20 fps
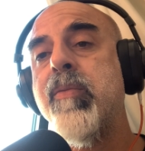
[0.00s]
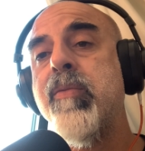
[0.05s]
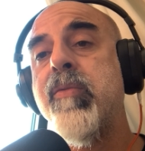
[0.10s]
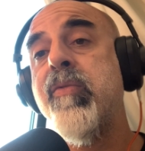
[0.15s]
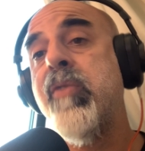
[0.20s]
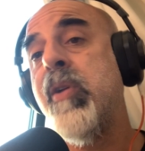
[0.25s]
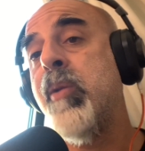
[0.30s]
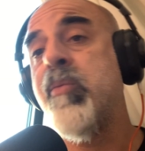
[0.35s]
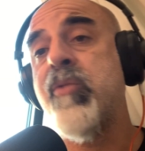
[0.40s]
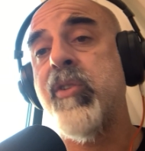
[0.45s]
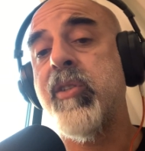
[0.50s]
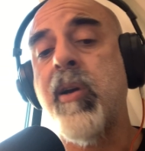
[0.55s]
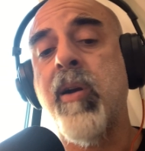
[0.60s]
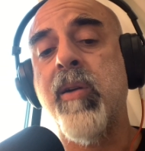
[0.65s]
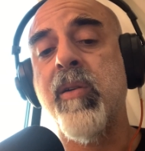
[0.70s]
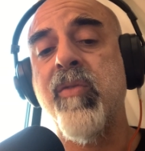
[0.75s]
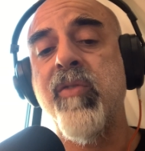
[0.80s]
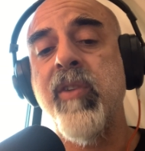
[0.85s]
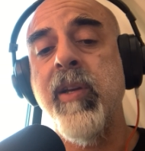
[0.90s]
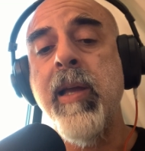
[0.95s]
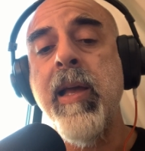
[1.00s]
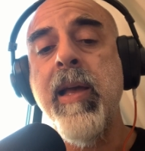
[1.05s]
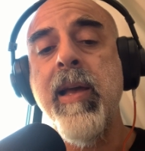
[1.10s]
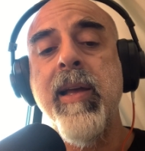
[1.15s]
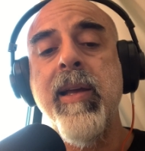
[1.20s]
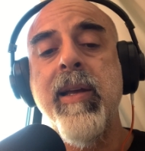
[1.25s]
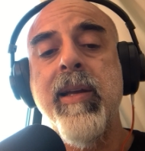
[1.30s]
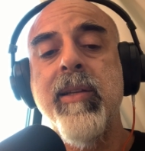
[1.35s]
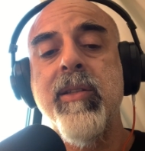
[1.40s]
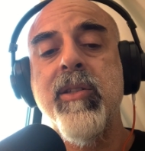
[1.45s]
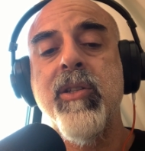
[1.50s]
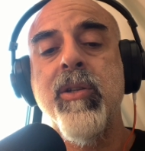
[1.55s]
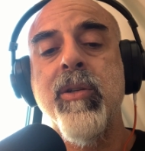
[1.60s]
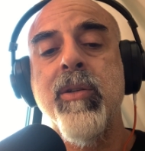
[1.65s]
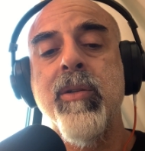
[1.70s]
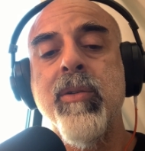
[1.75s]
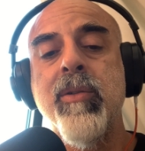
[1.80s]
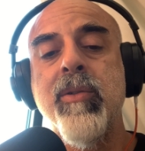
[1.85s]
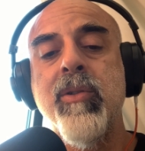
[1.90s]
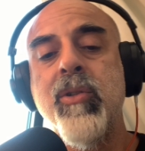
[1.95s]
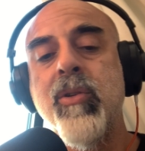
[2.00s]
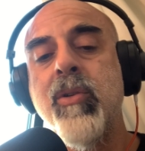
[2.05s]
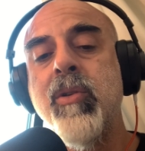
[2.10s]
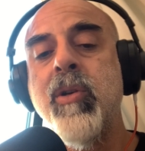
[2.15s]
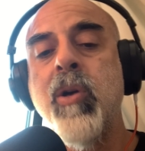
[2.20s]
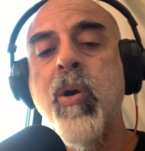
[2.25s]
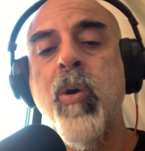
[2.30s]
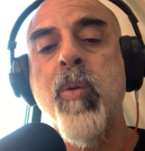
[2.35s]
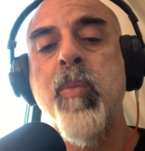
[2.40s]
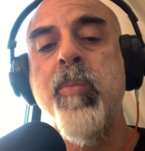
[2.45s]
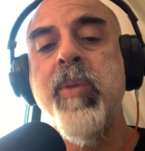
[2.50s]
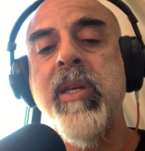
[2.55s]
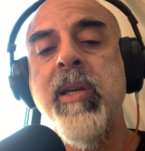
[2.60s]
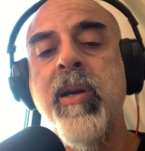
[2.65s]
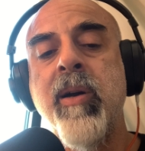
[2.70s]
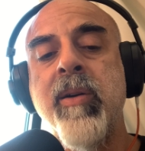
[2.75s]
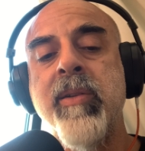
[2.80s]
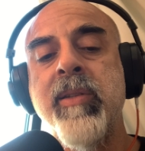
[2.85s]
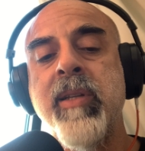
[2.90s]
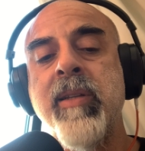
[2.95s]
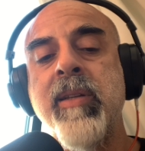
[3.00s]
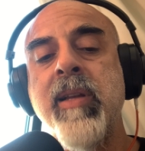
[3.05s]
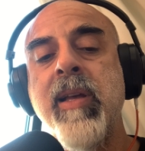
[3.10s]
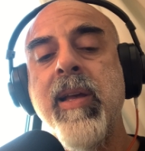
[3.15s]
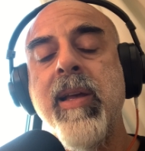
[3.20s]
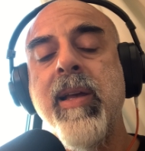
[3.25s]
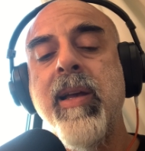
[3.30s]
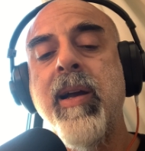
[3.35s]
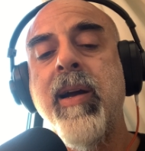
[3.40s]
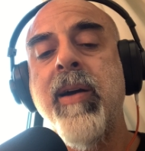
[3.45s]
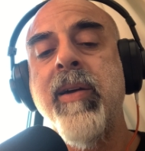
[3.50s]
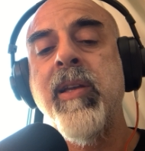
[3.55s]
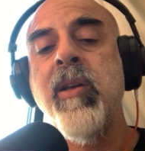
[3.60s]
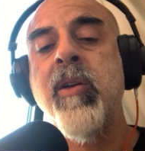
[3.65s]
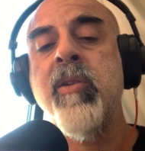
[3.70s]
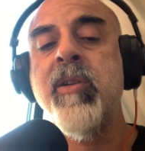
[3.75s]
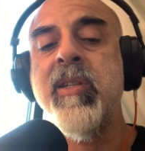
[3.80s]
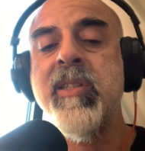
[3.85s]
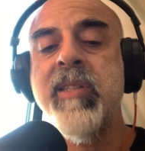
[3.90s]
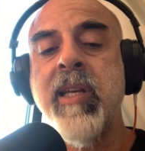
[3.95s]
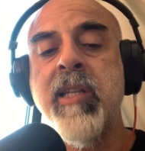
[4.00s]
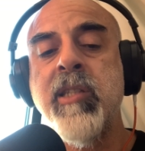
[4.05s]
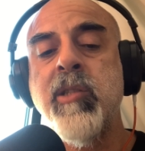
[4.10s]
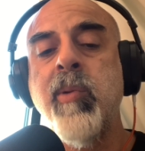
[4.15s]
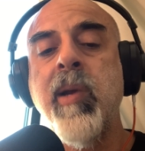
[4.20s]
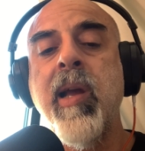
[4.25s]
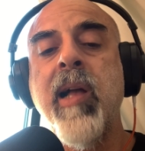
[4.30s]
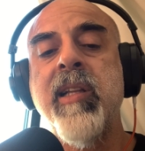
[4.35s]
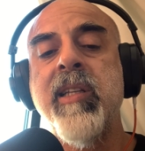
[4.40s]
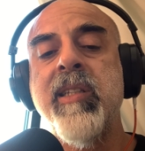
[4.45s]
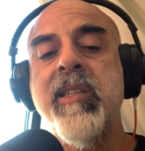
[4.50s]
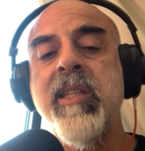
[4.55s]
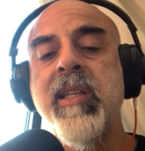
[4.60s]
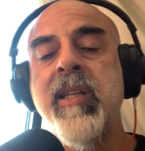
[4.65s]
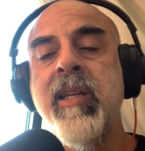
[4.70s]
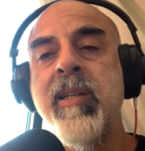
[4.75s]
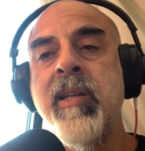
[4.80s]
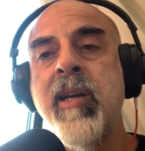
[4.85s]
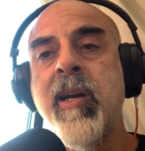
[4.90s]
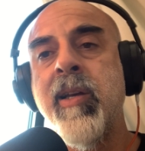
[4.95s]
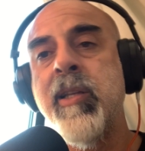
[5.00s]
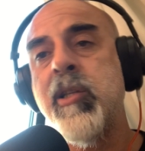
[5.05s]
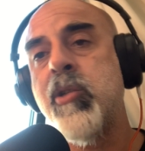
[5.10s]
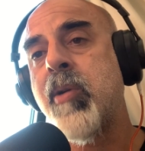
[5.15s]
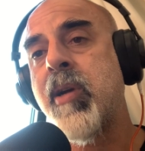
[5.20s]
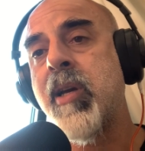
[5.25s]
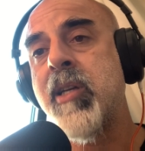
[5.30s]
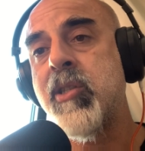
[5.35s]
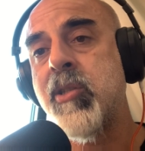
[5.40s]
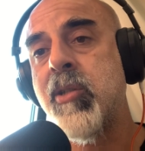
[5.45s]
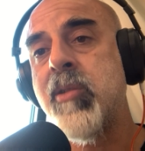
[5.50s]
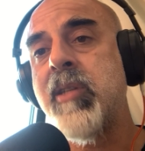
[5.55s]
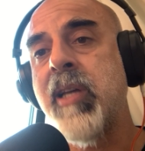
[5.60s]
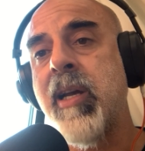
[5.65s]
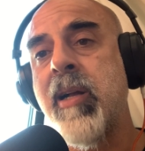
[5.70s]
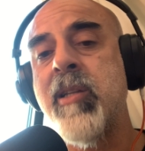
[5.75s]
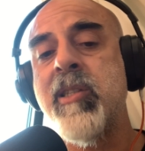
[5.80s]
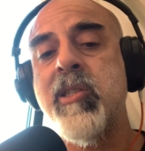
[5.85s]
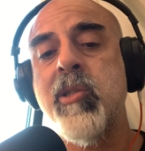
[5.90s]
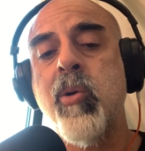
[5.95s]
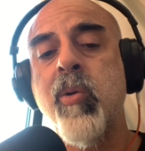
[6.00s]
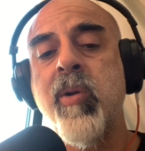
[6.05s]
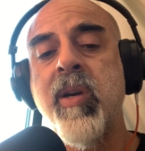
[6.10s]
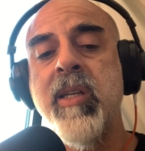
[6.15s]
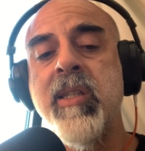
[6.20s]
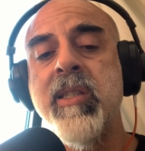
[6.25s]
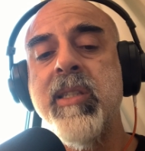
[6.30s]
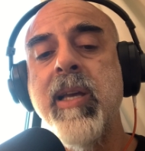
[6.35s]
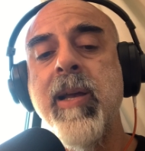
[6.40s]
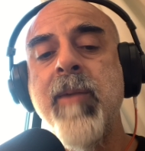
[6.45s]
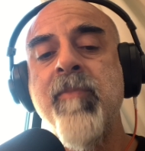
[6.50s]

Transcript: film photography to go beyond, and how he understands reality and how he tries to tell stories